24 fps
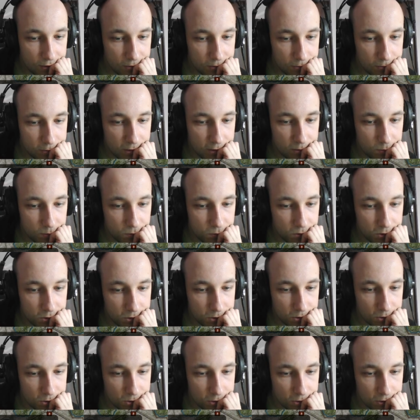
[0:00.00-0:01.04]

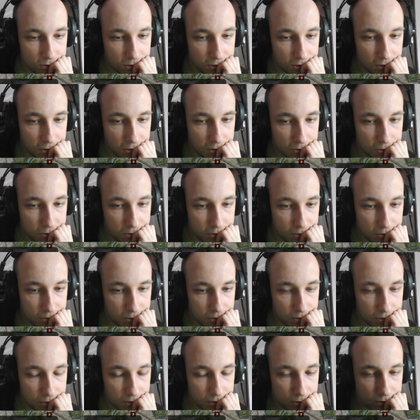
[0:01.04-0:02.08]
monitoring queue.
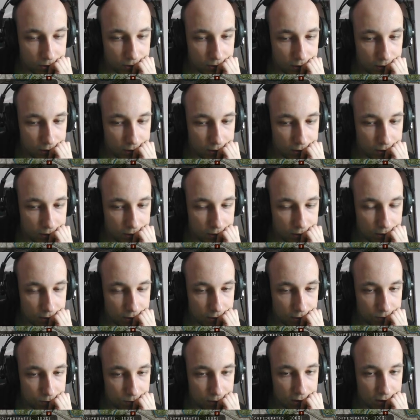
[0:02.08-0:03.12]

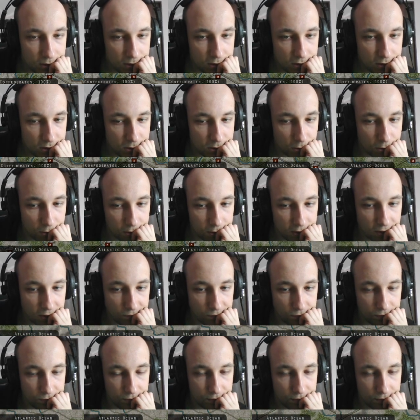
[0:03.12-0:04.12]
We don't have...